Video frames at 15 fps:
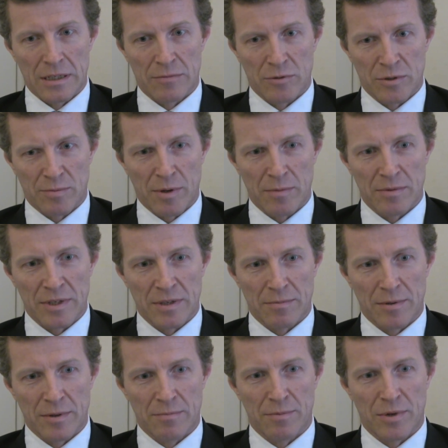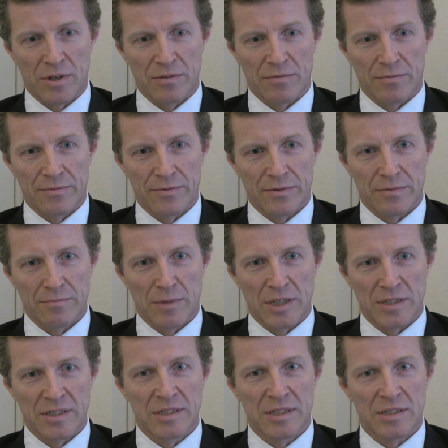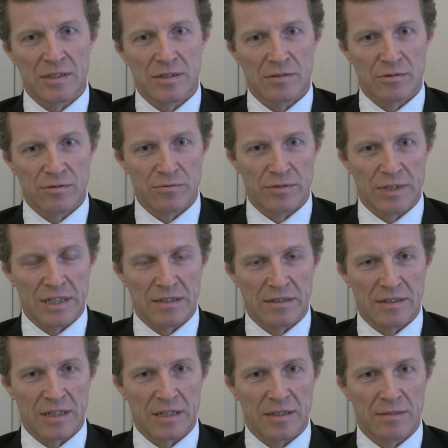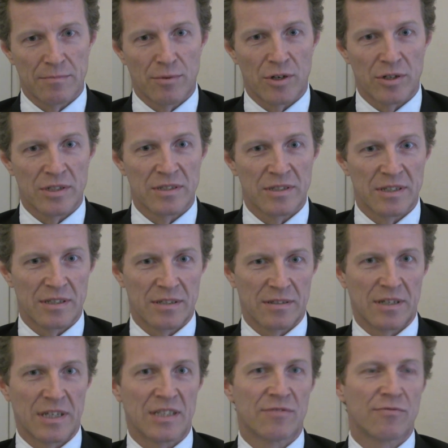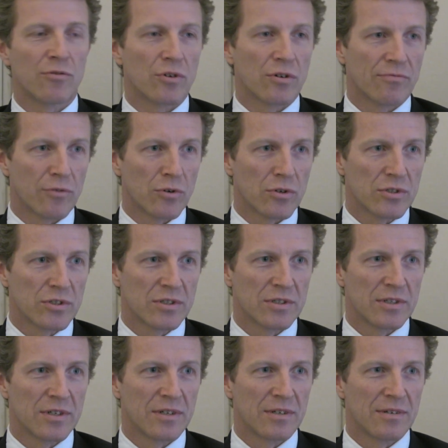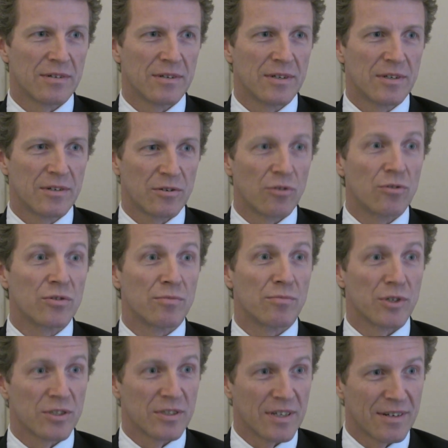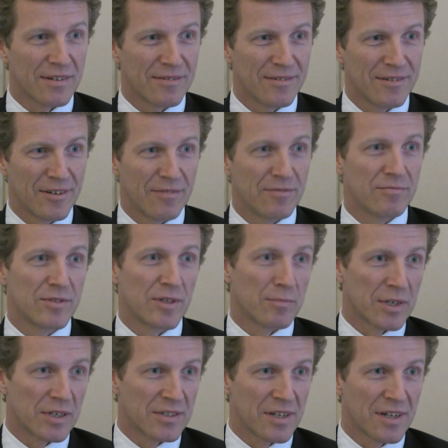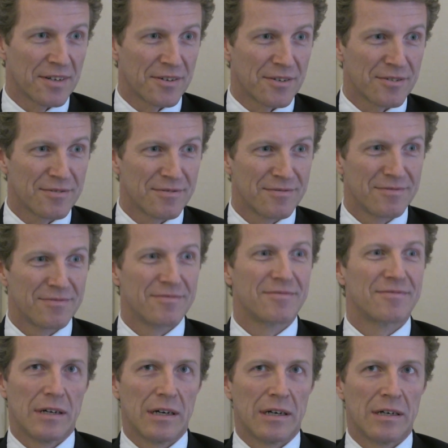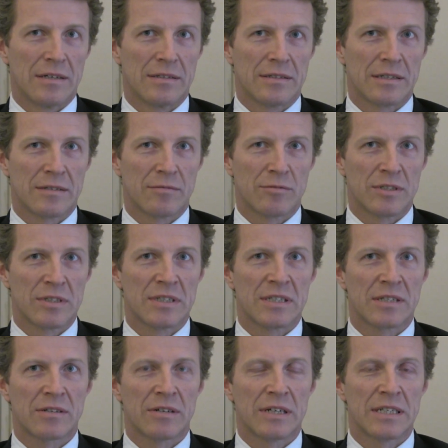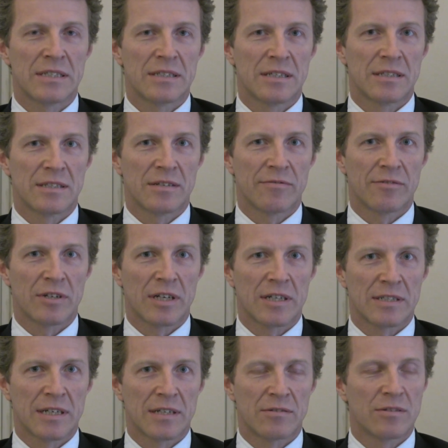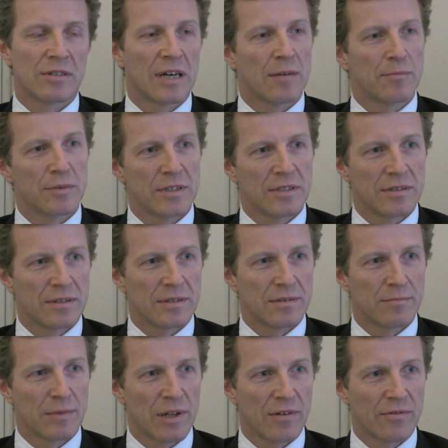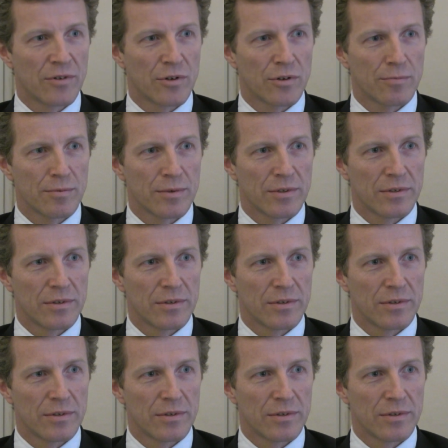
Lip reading: it was probably a part of my decision to then take part in the S4 force going to Bosnia some years later. I think it was a disgrace that something like that could happen in the middle of Europe.